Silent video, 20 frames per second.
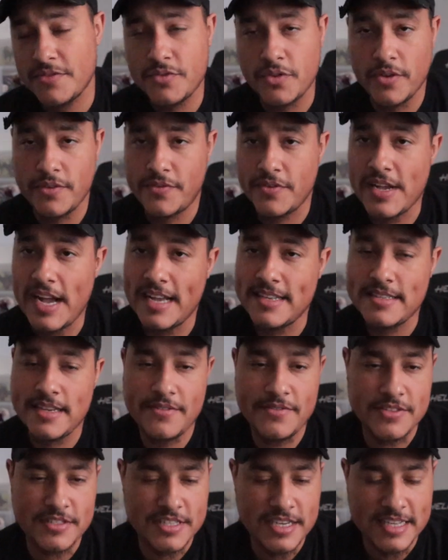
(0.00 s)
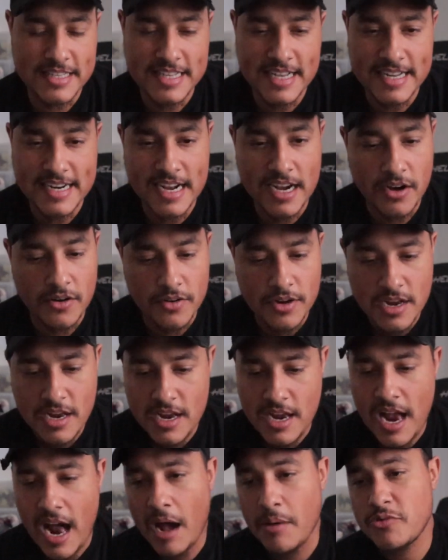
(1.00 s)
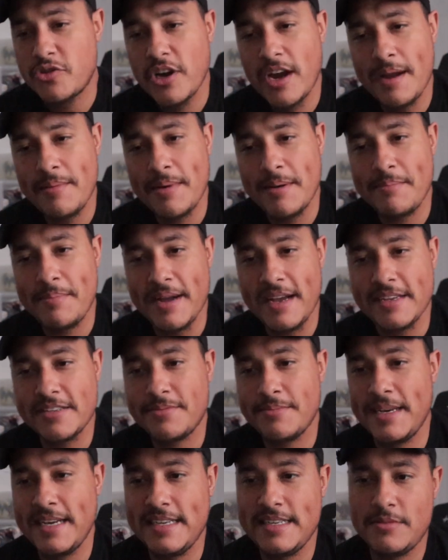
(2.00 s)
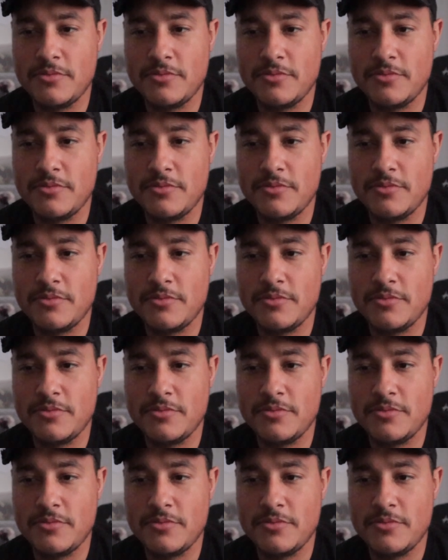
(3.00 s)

So if you guys haven't checked that out, I'm trying my best, man.